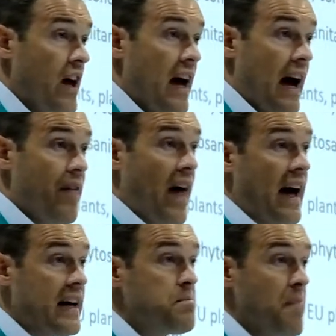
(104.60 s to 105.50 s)
And that
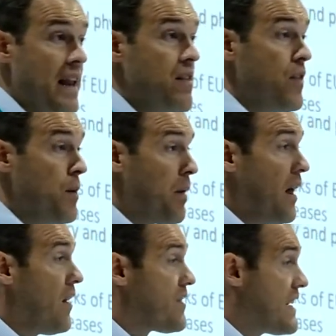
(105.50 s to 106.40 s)
has meant that
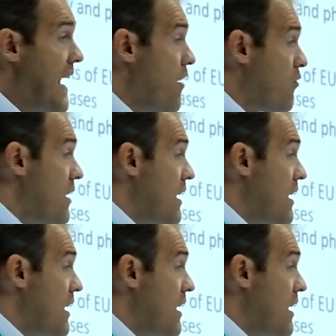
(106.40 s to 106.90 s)
plants now